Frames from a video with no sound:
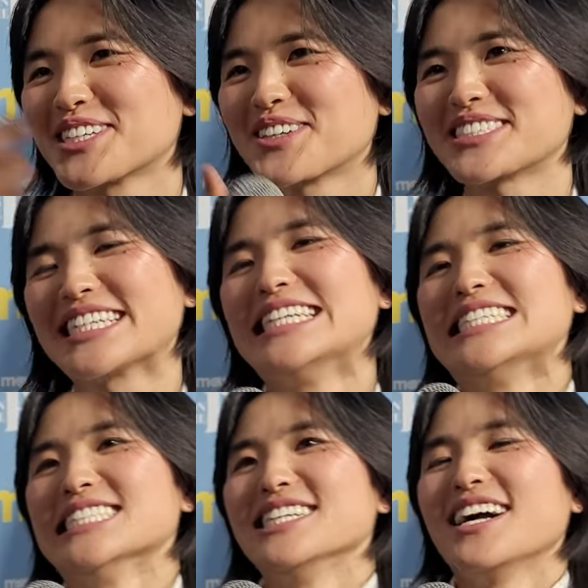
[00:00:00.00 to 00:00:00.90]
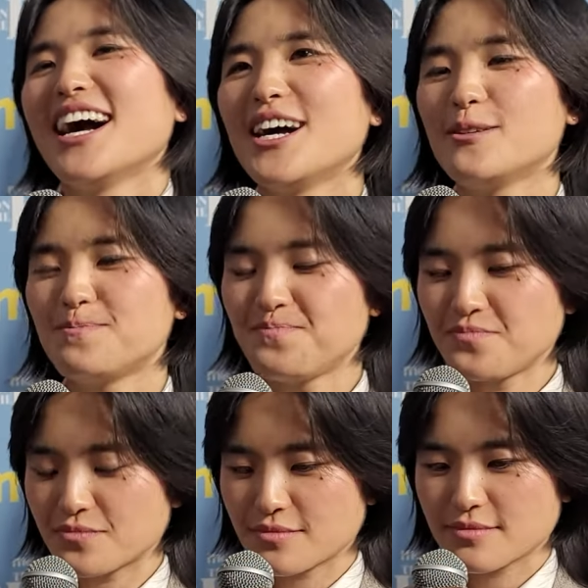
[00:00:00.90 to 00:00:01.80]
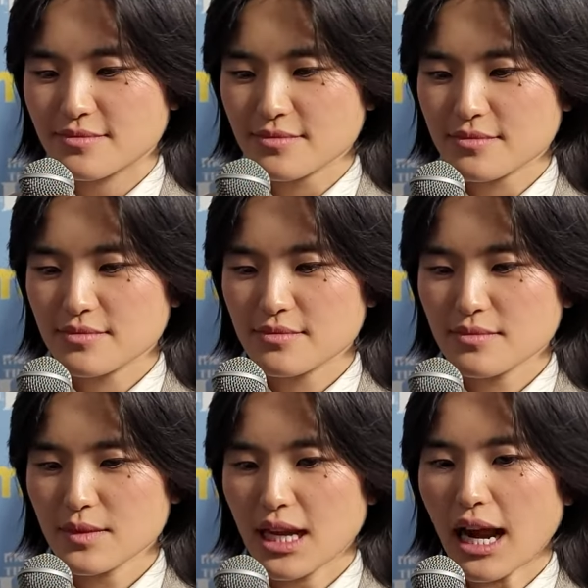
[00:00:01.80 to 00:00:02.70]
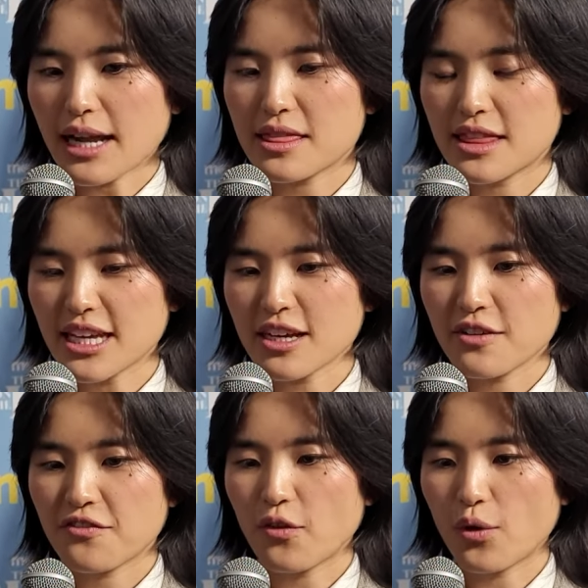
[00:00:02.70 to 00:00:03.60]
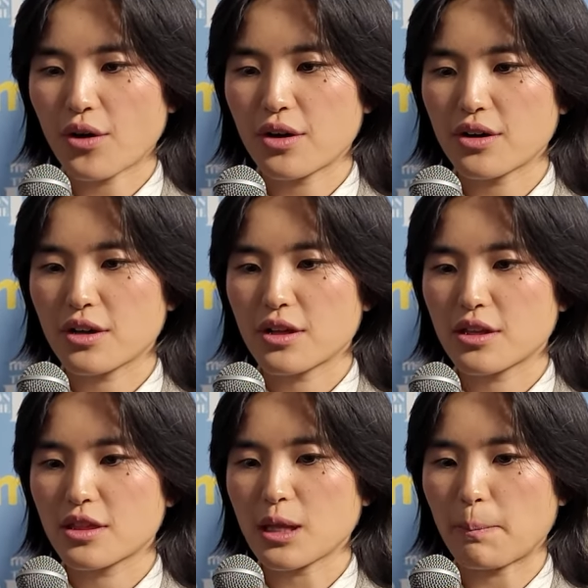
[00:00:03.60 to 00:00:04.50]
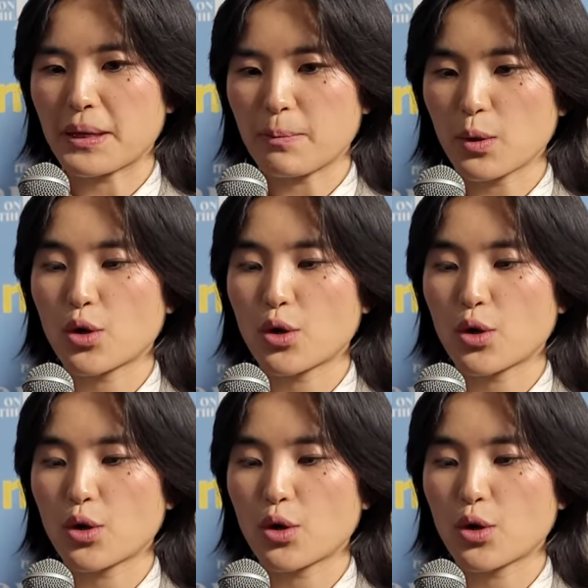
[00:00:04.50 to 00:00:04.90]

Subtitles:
Good question. I think for the people